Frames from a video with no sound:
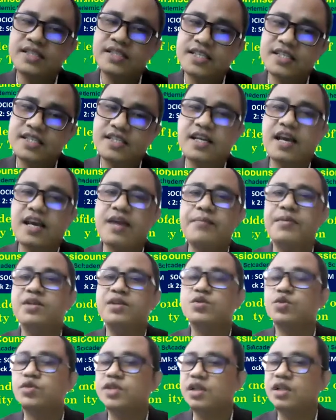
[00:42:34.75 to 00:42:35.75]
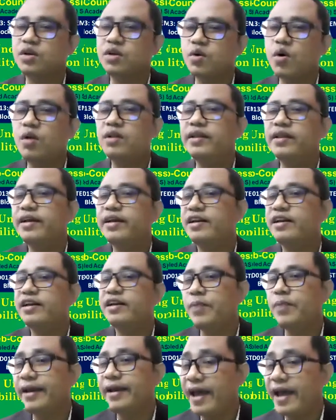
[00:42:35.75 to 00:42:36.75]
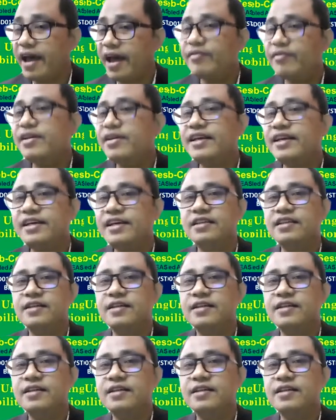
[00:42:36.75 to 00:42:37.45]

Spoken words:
system and social role that human have in it,